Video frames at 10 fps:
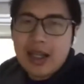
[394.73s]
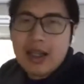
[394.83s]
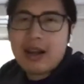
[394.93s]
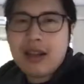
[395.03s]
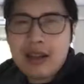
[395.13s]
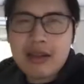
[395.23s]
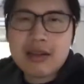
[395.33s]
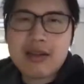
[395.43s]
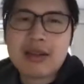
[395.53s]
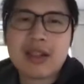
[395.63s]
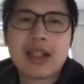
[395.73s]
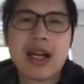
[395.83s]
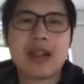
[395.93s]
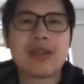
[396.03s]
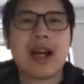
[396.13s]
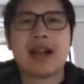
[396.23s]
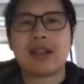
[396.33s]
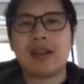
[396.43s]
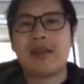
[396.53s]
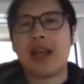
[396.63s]
It is also kind of
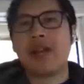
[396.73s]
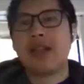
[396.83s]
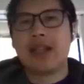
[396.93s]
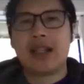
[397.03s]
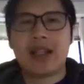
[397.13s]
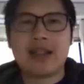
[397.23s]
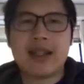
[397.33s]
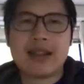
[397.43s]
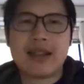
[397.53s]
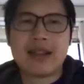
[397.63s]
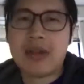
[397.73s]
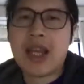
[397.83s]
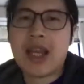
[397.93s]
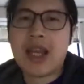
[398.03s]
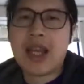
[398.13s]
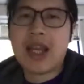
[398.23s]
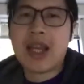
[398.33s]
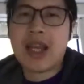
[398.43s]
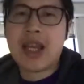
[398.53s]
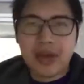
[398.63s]
task invariant in a sense that
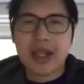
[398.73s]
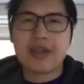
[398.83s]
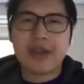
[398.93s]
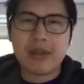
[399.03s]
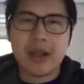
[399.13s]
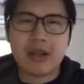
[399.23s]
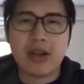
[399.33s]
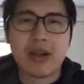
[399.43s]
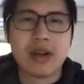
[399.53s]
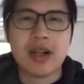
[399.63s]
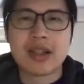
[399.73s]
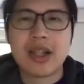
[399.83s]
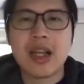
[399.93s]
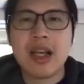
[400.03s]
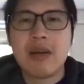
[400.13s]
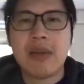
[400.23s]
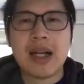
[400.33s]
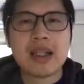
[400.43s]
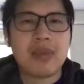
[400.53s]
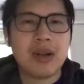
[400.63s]
you can transfer the model across
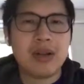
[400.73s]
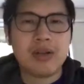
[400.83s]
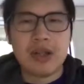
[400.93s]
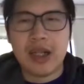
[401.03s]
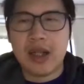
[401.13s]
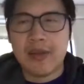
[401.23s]
multiple